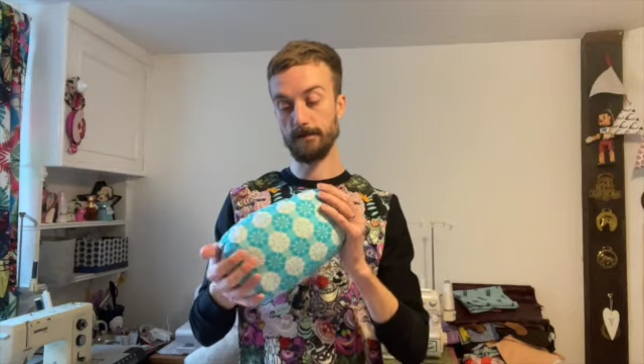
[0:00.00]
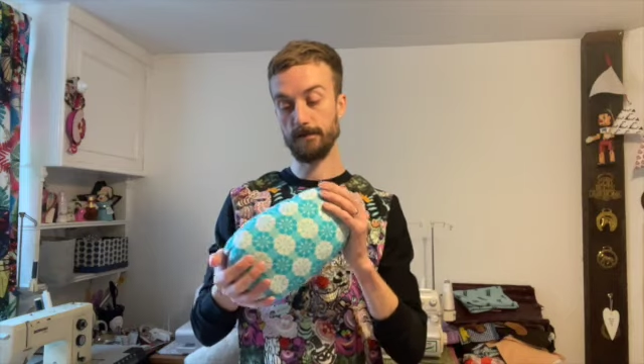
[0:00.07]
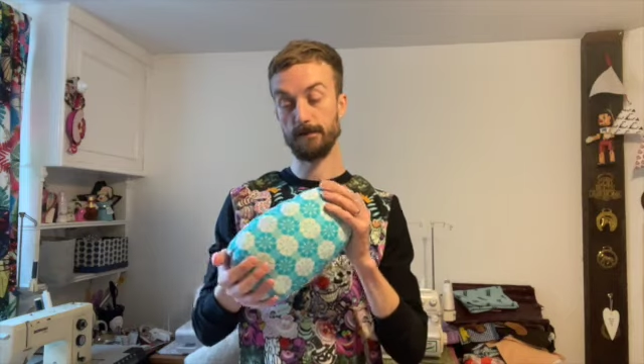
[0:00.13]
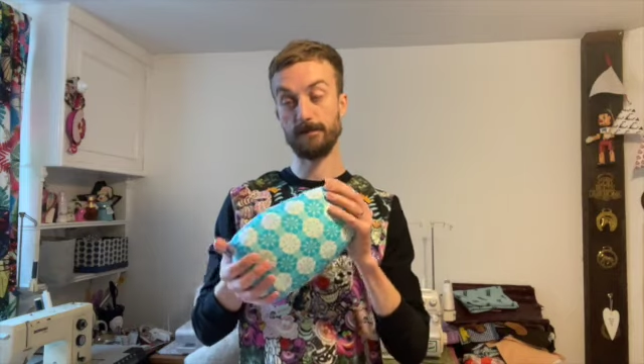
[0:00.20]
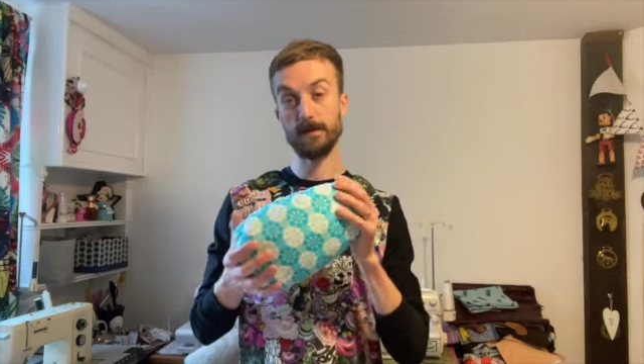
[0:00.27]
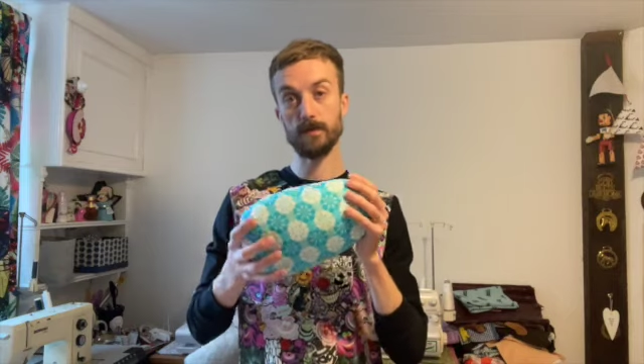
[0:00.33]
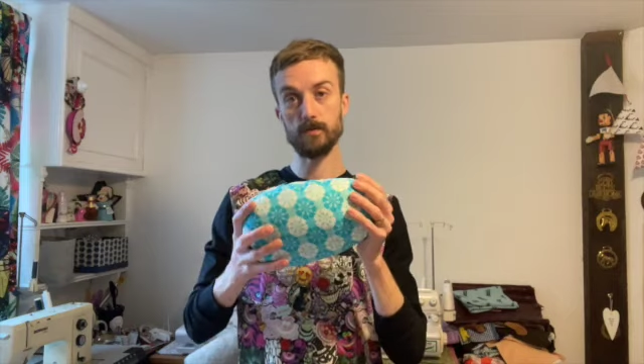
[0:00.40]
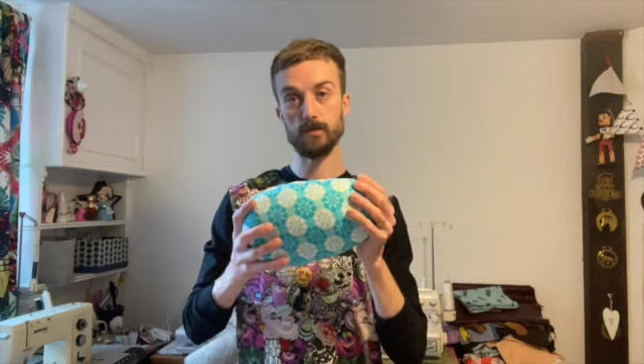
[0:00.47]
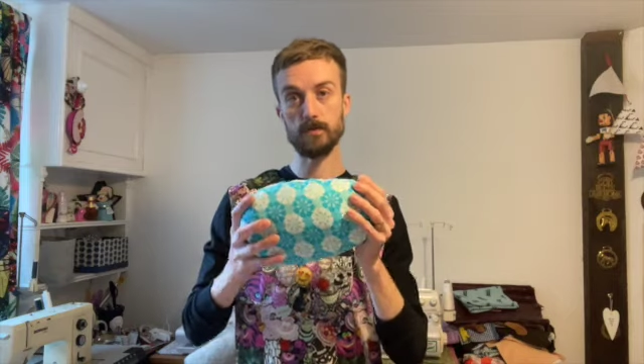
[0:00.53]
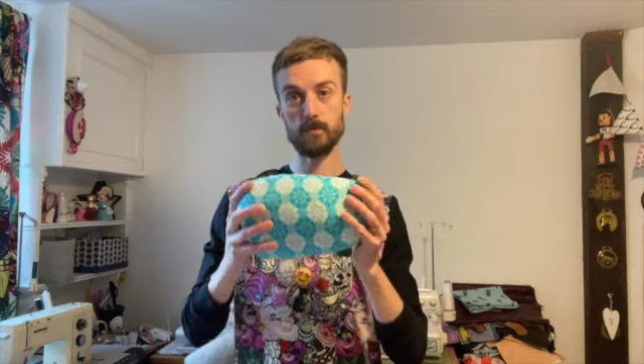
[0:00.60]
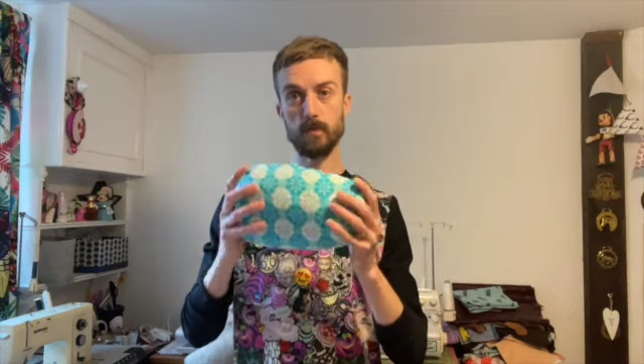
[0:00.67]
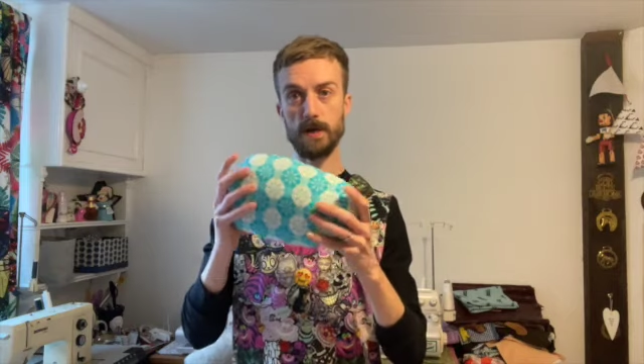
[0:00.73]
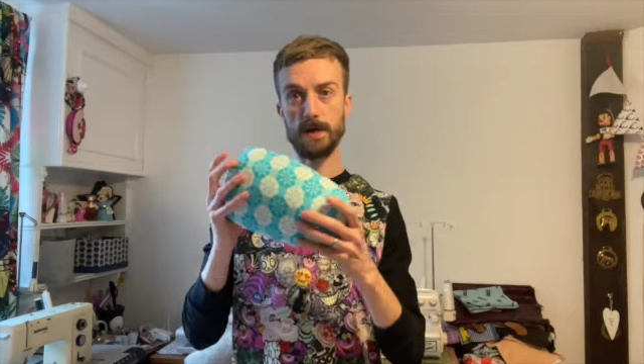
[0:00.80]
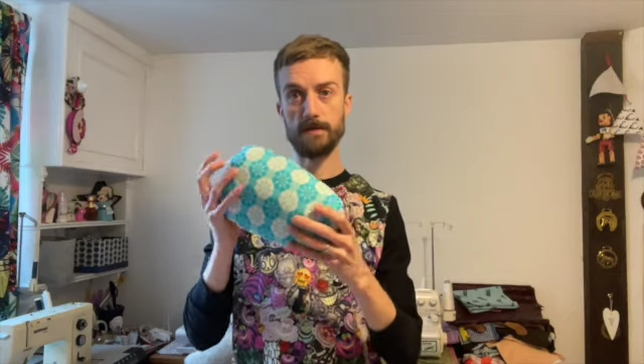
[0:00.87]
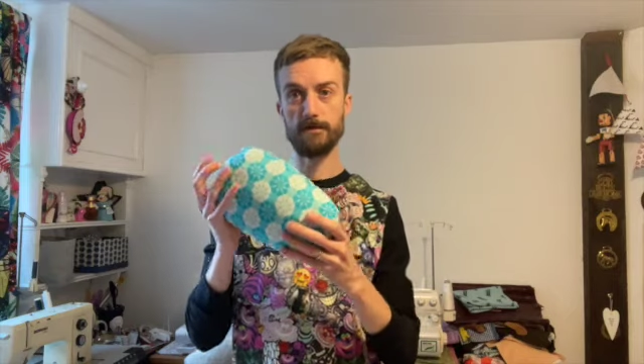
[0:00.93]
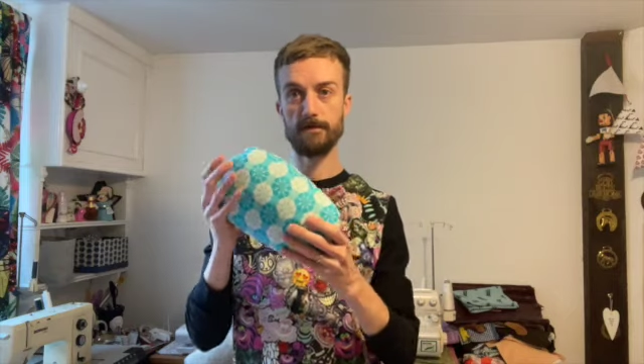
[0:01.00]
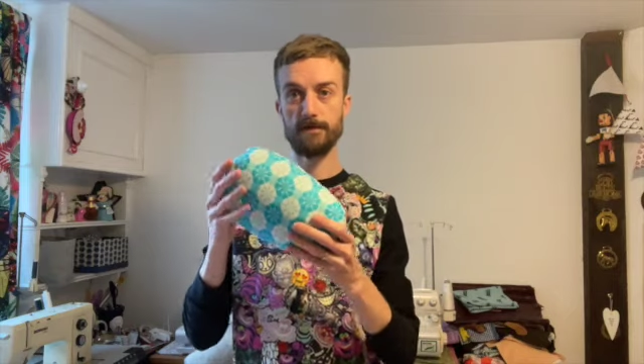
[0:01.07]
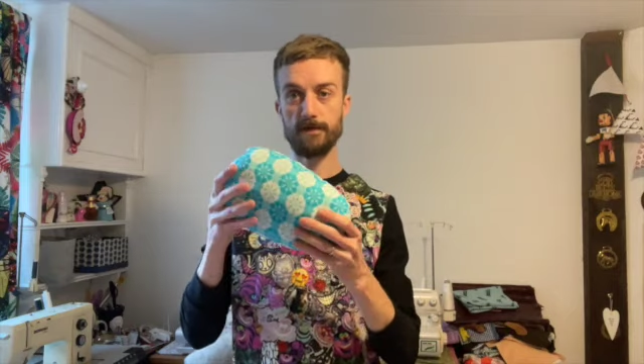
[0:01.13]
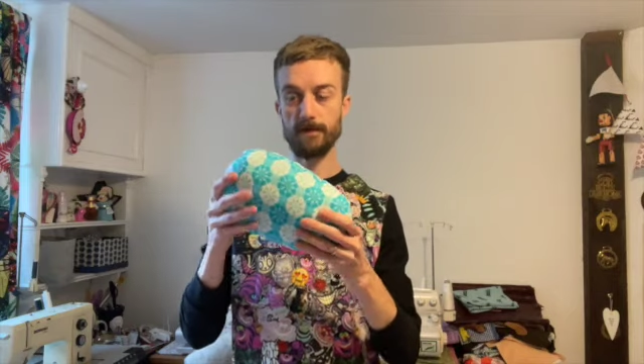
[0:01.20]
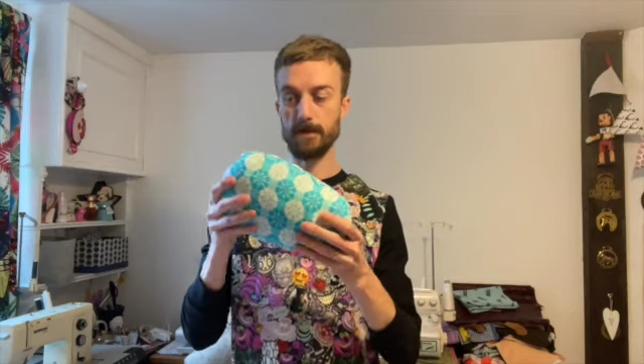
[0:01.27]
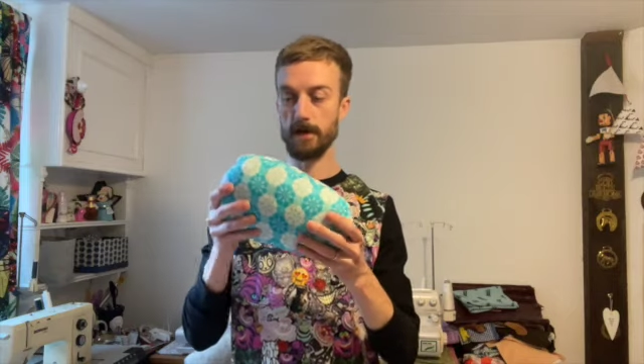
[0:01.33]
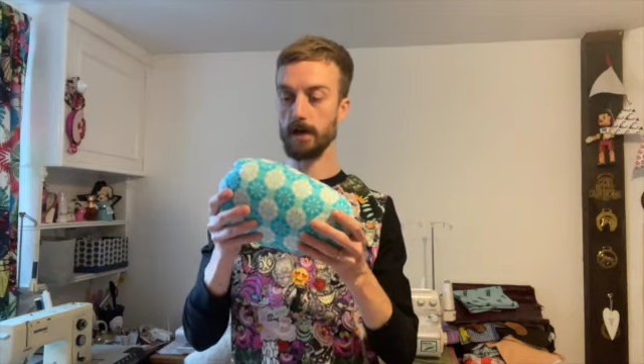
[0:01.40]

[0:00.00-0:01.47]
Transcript: filled with